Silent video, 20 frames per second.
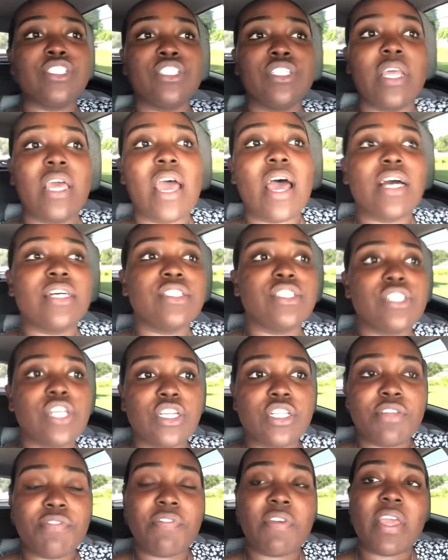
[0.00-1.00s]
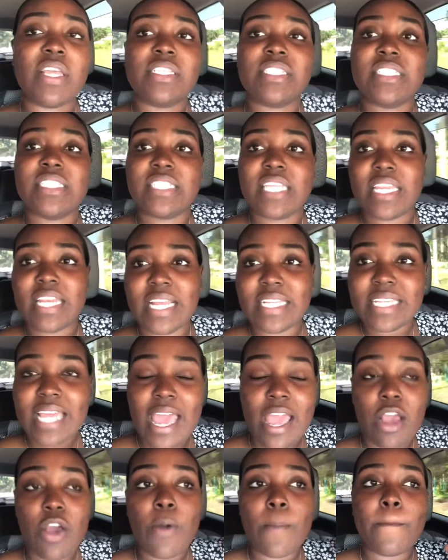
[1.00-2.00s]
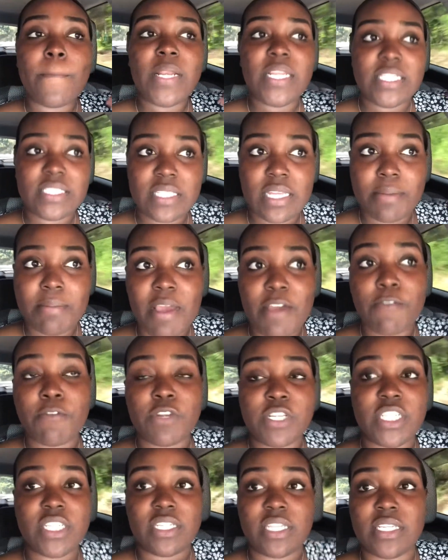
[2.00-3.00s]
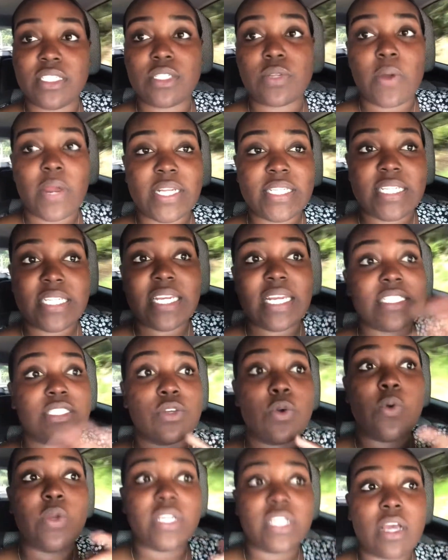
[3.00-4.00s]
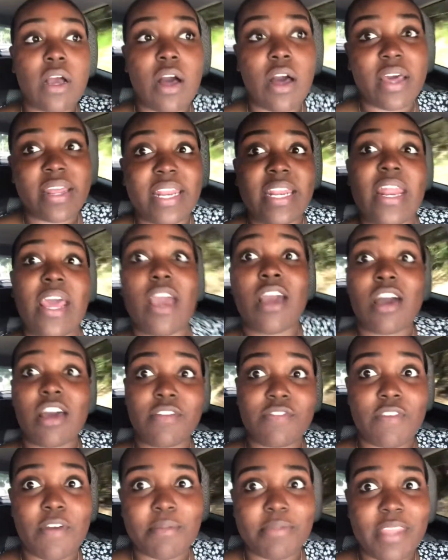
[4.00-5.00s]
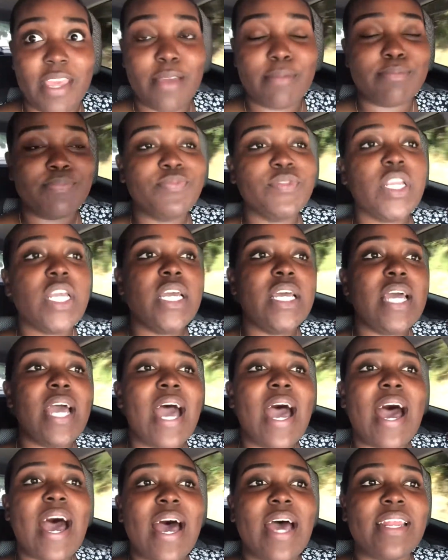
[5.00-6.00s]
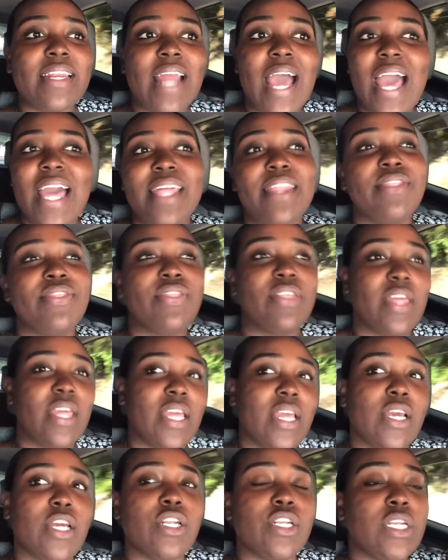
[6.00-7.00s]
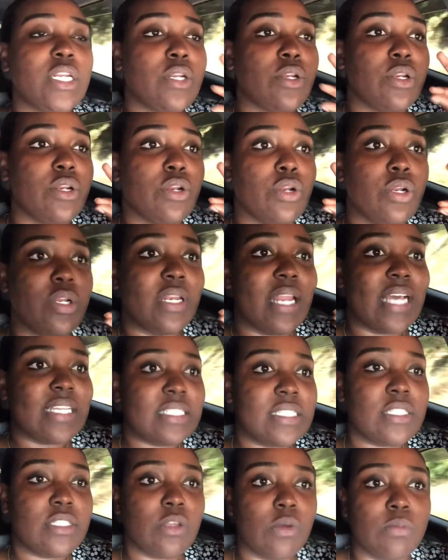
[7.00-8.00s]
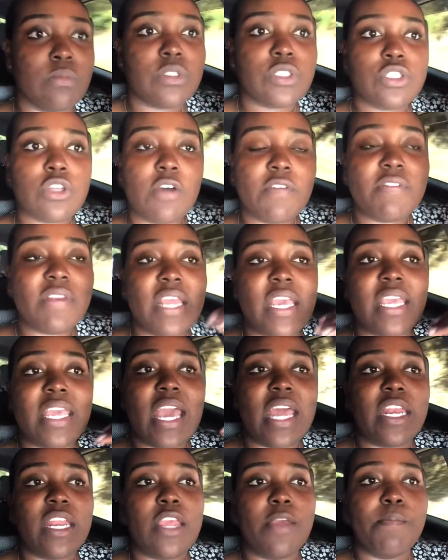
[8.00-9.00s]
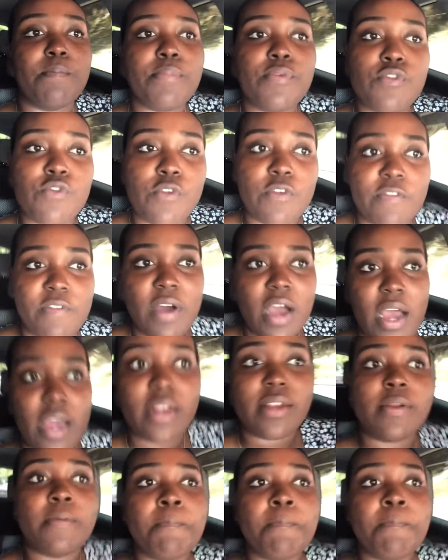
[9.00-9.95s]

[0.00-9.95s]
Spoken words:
a certificate to say that I completed my 14 days quarantine. That's the only card that I got from them, and I think that's some stuff they can improve on.